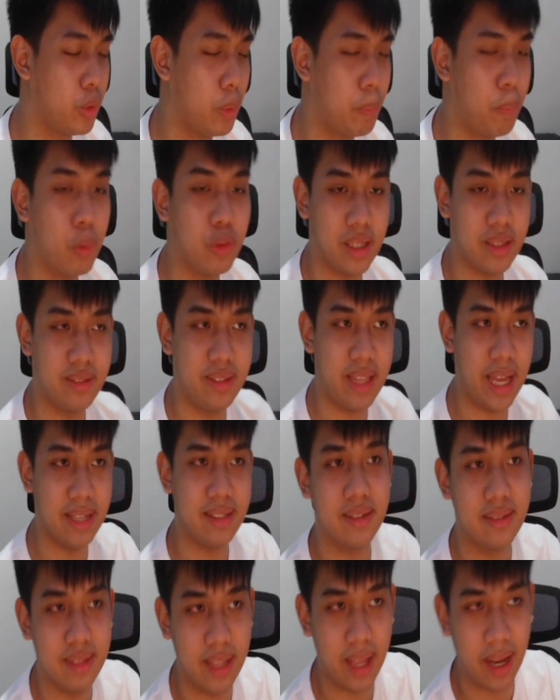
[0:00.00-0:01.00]
put a
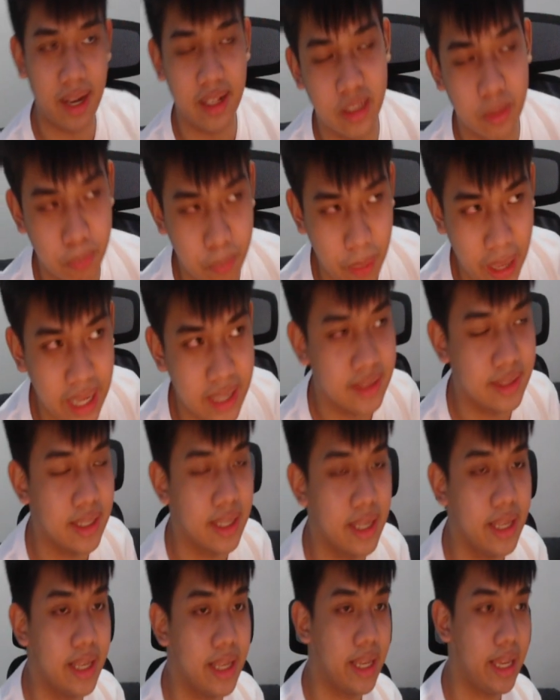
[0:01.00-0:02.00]
designated space
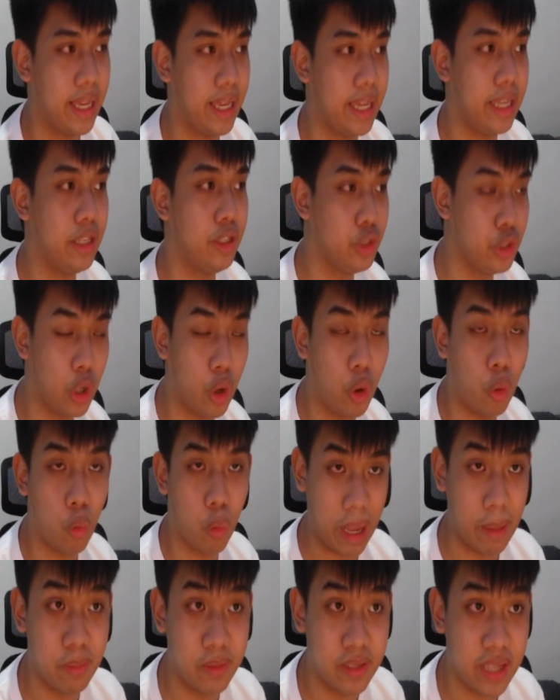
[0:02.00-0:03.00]
in your
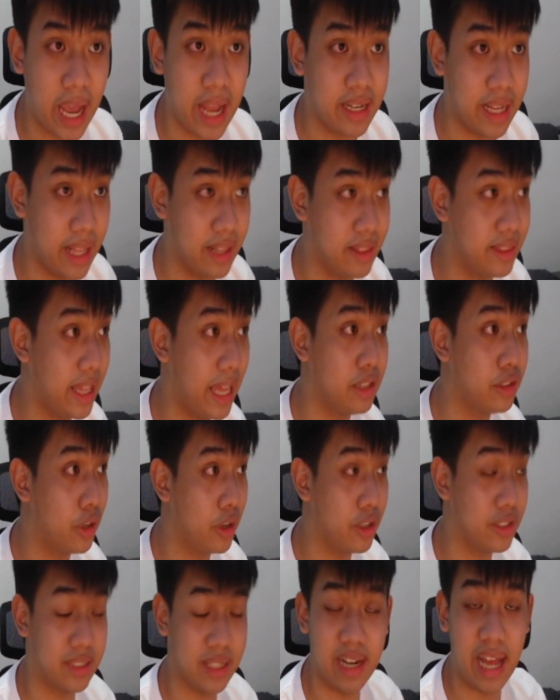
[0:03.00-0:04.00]
website, and then
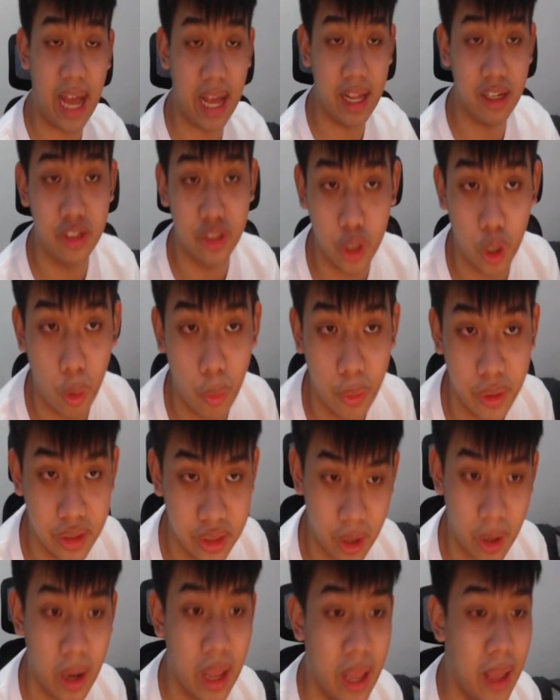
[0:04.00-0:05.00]
there's an ad showing
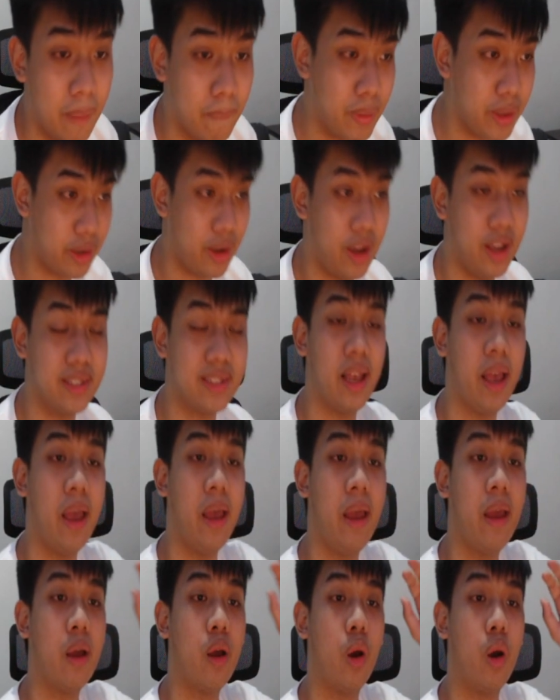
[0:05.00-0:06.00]
there. Because
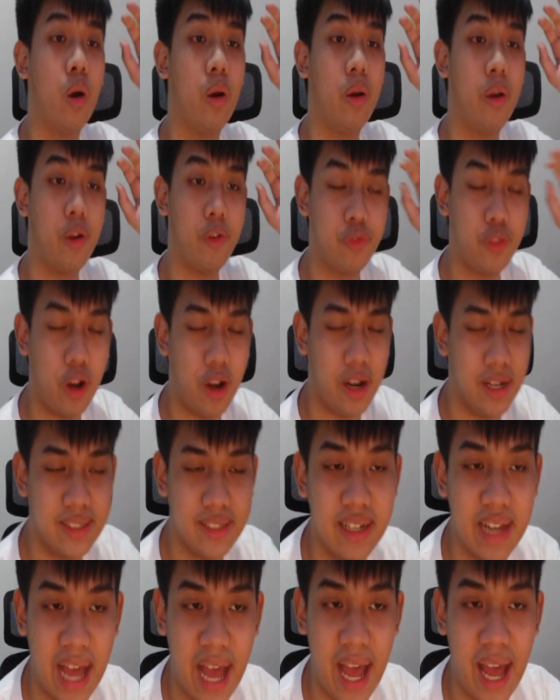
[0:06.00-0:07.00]
if there is
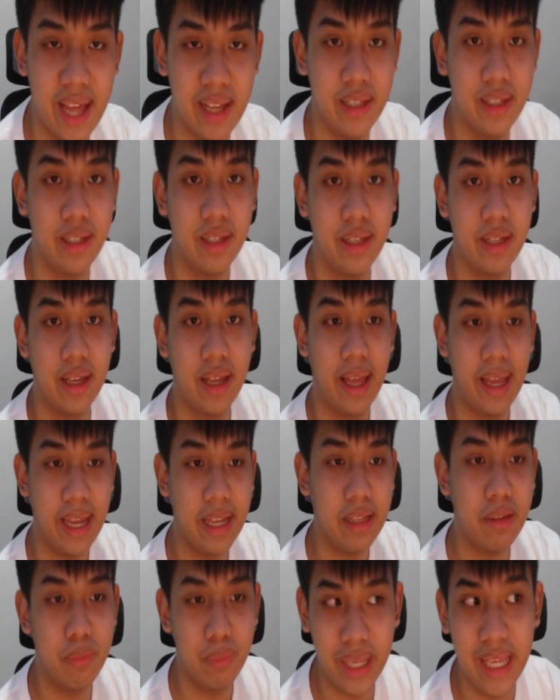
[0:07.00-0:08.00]
an ad,
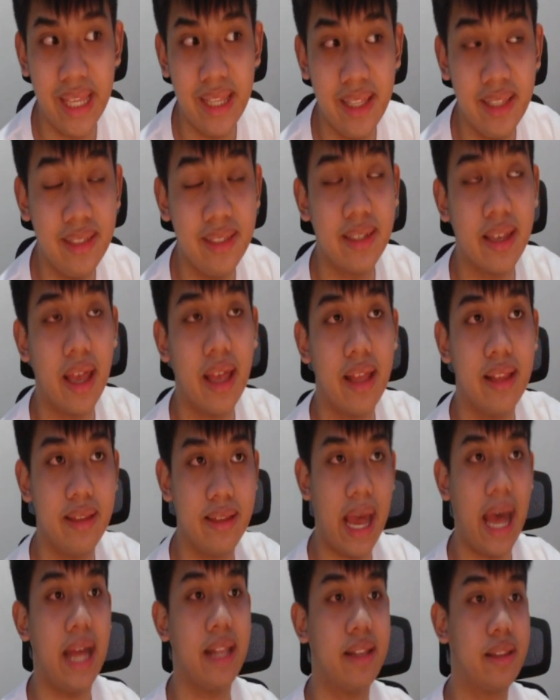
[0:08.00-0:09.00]
it means
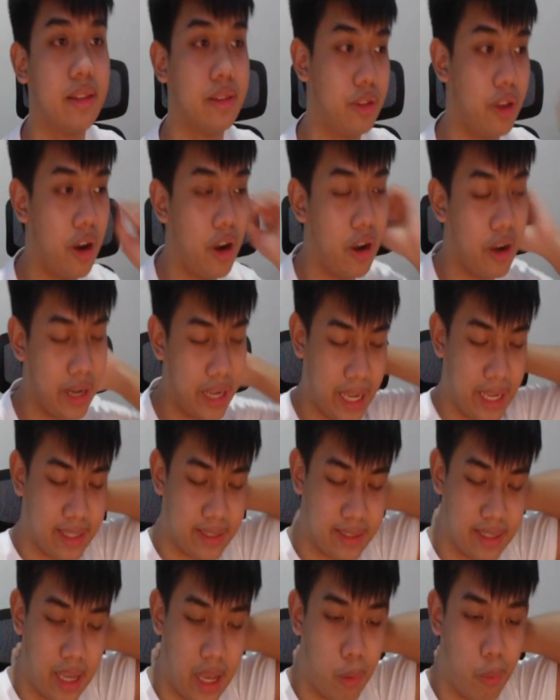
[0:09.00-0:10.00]
that there
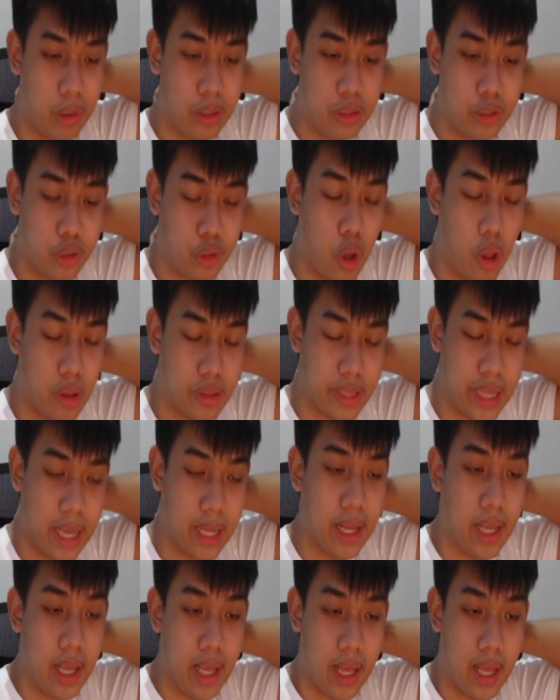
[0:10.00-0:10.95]
is what do you call that,